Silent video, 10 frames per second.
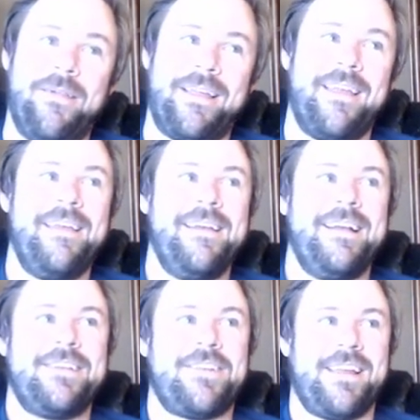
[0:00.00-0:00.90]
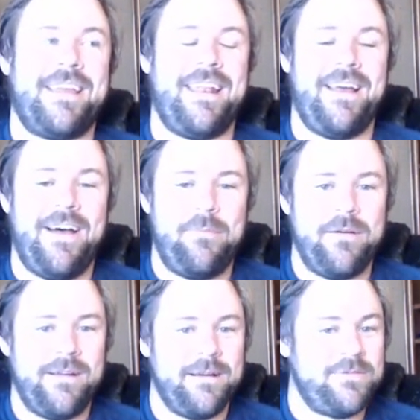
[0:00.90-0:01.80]
Like, should I get up
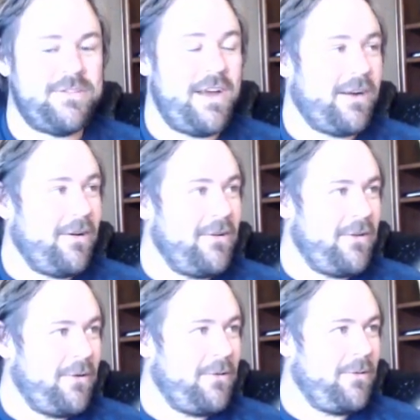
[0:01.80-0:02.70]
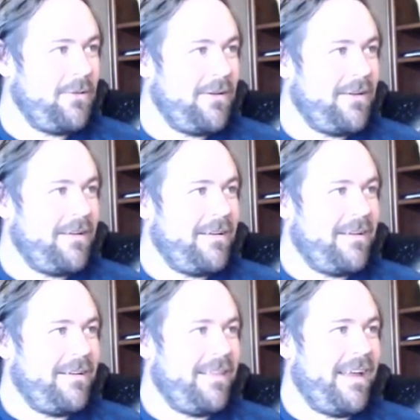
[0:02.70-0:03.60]
and come check on you?
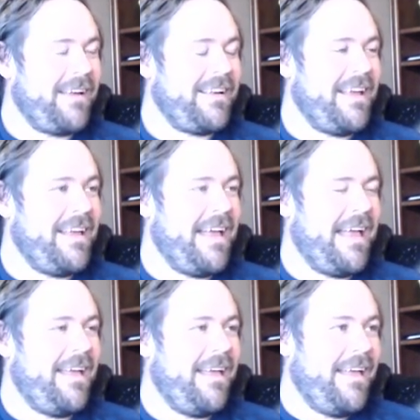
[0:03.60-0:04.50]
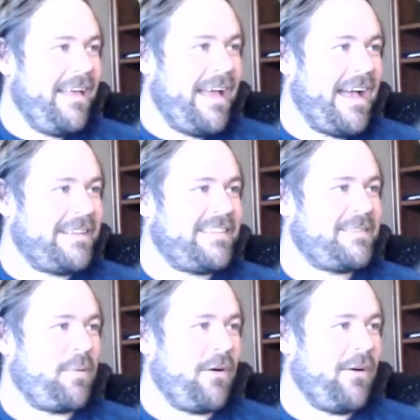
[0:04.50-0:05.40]
Like, See, you never know what's has this
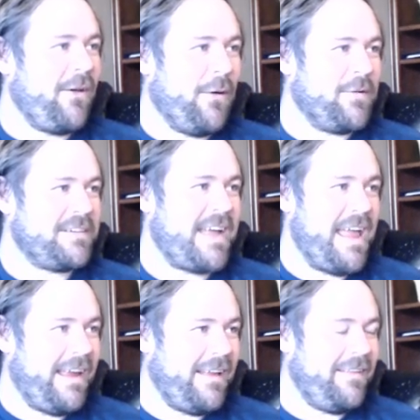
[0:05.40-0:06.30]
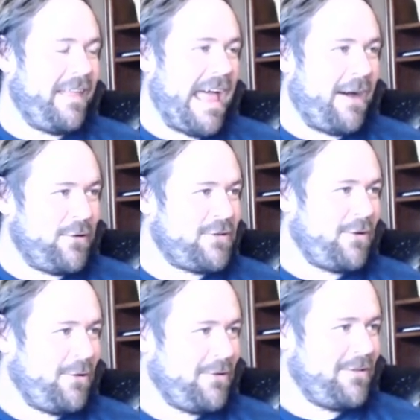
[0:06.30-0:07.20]
bird overtaken the
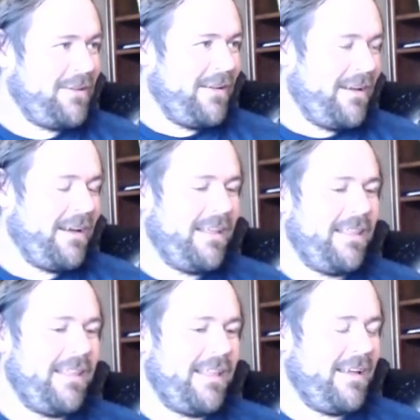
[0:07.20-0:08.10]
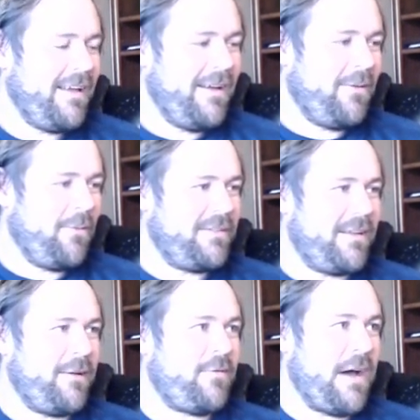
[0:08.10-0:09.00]
household? Was it
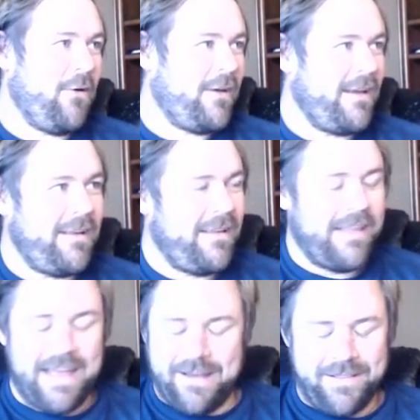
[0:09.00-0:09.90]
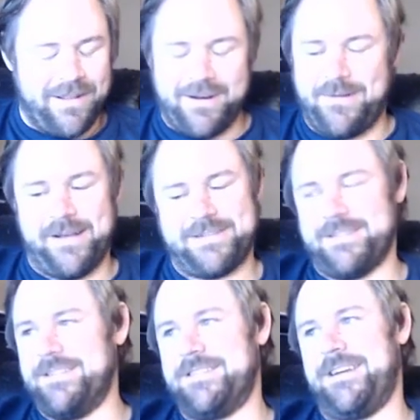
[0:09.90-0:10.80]
a falcon? I have a lot of
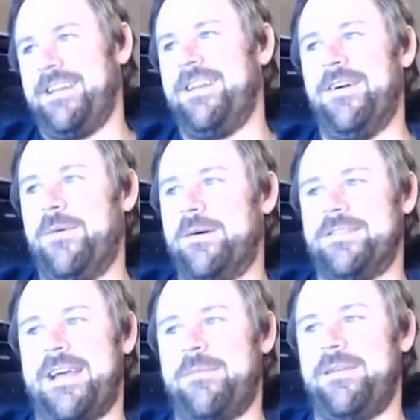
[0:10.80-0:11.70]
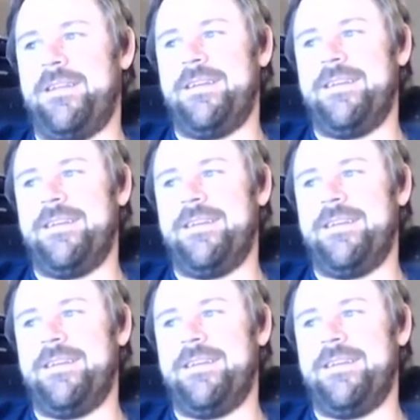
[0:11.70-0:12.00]
questions. I didn't know what was happening. You see,